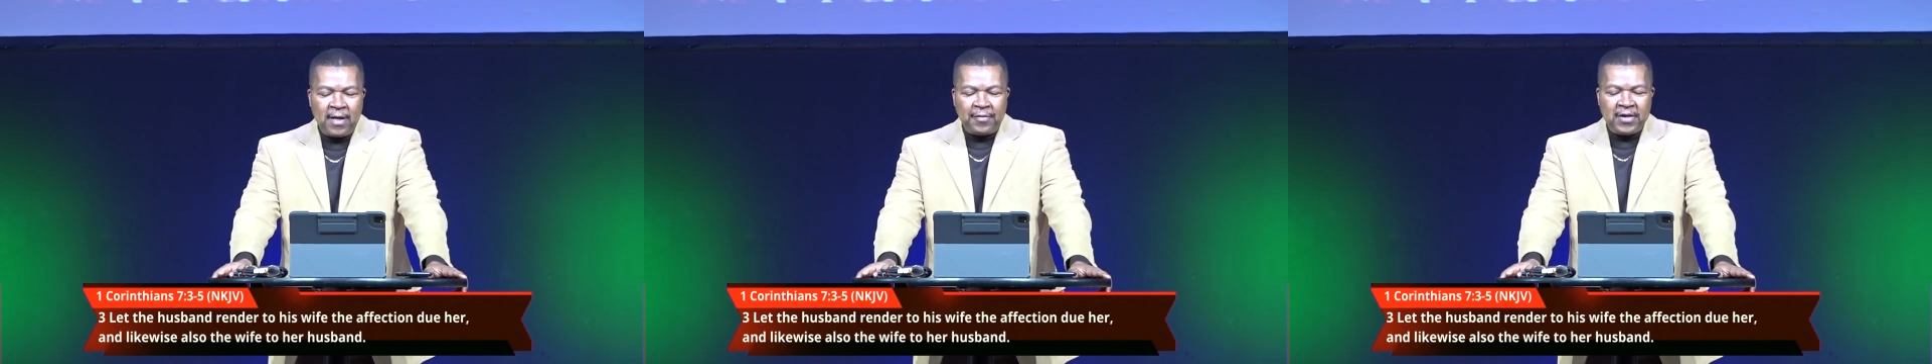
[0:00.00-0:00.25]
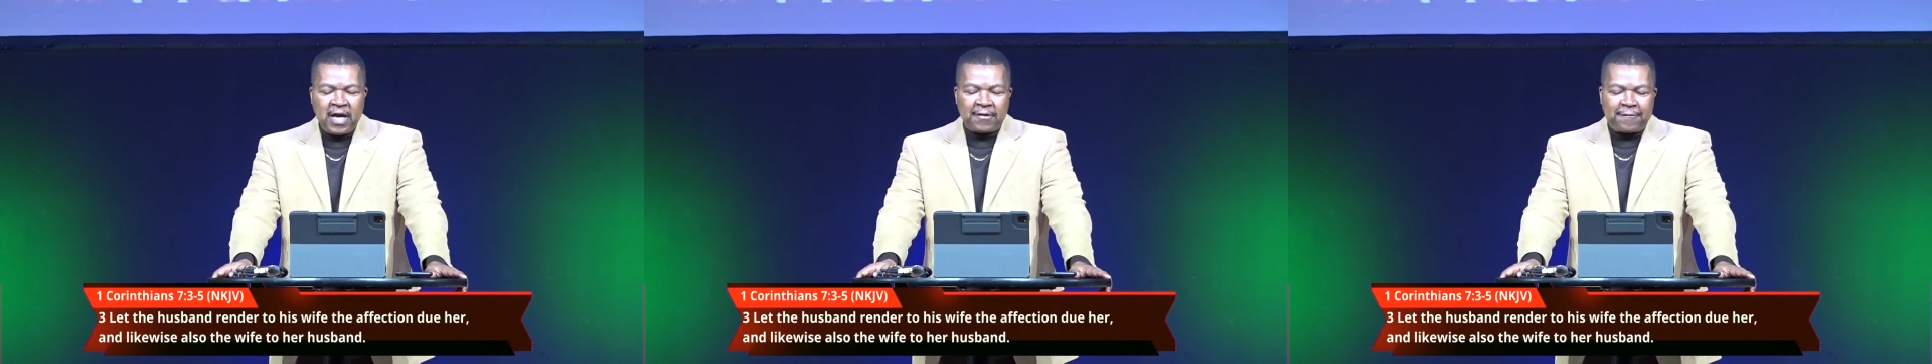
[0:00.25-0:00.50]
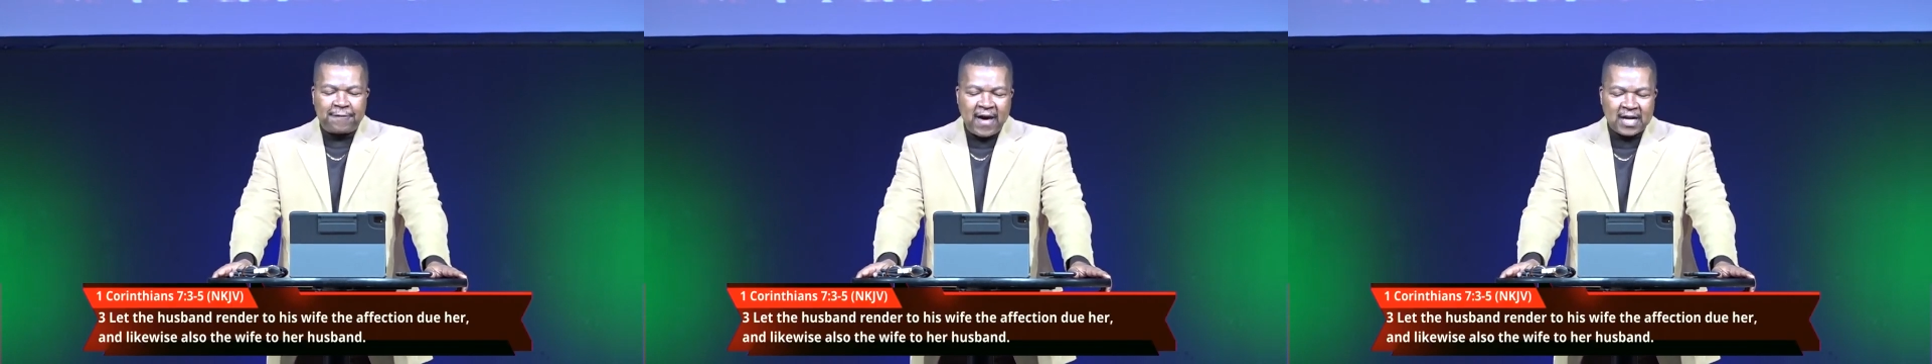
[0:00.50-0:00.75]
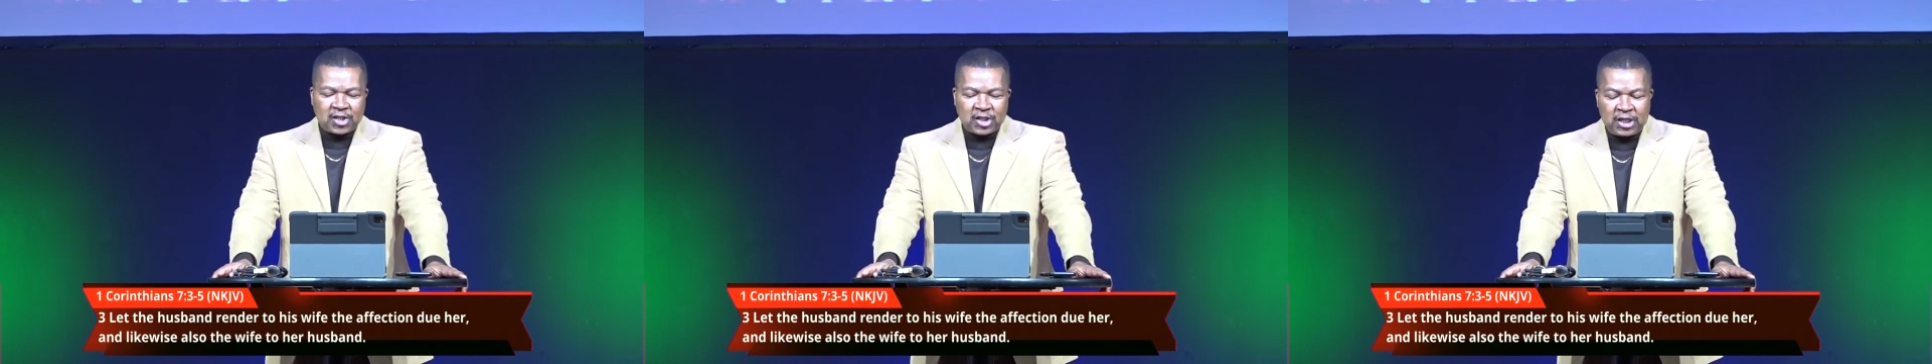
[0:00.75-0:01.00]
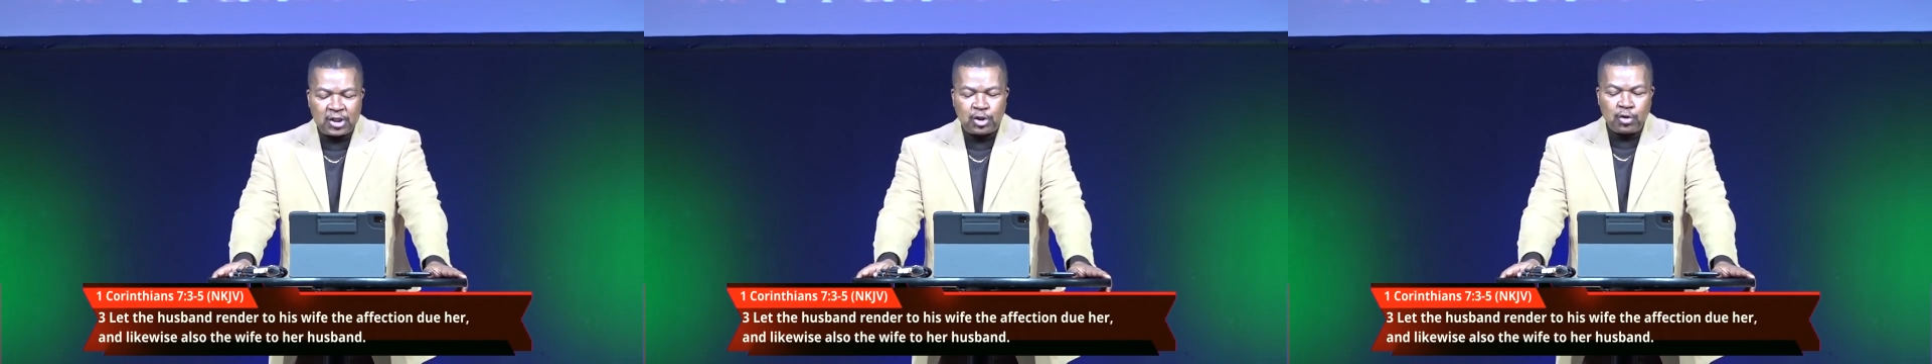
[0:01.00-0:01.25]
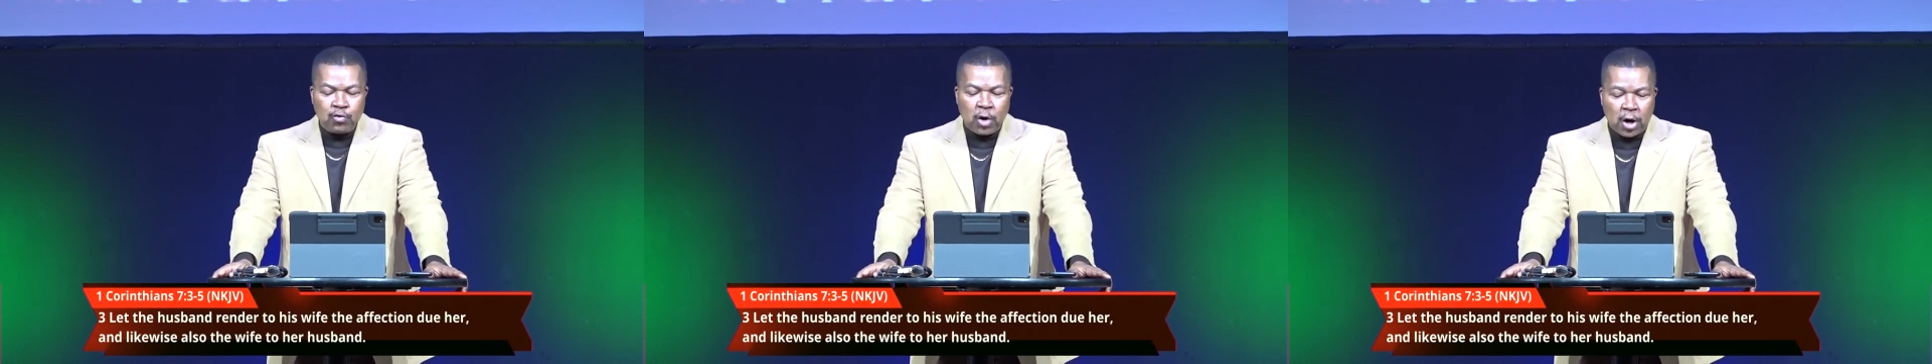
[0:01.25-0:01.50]
the affection
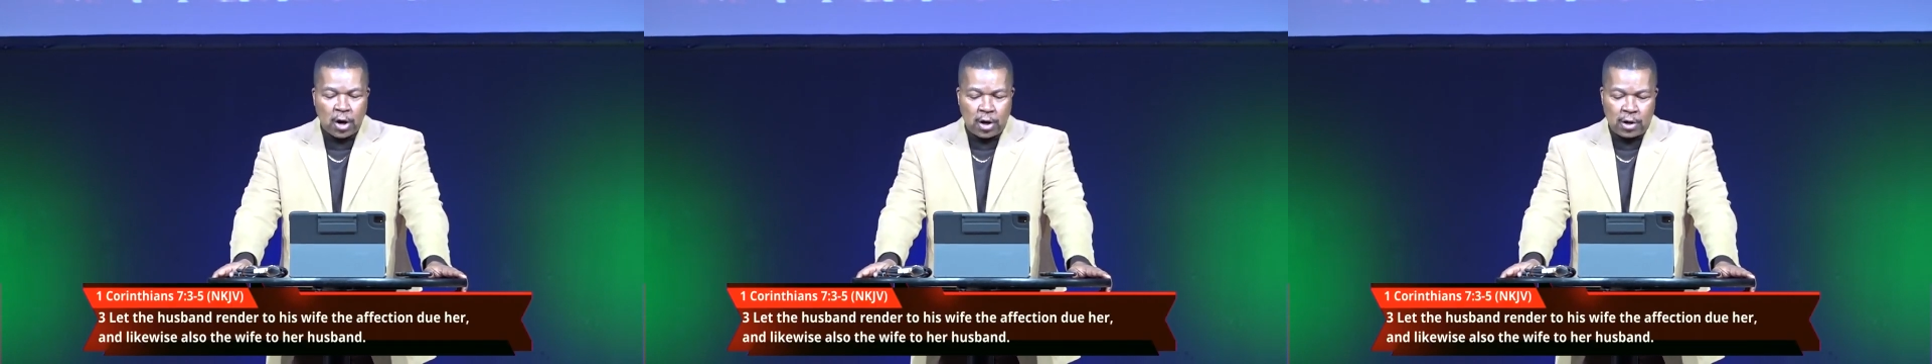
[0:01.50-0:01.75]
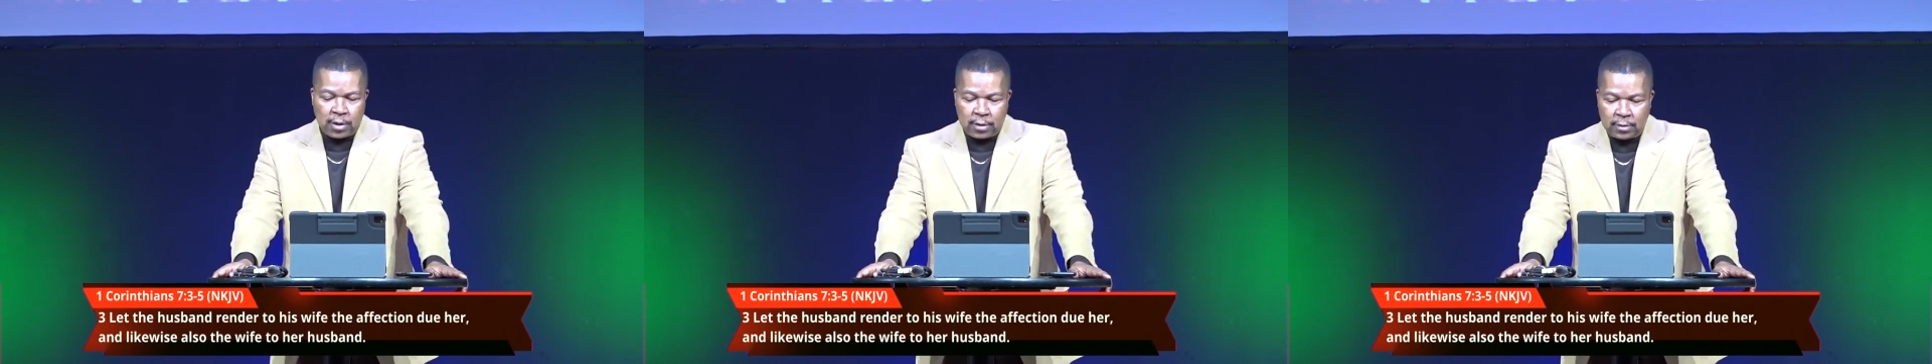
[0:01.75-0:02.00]
due her,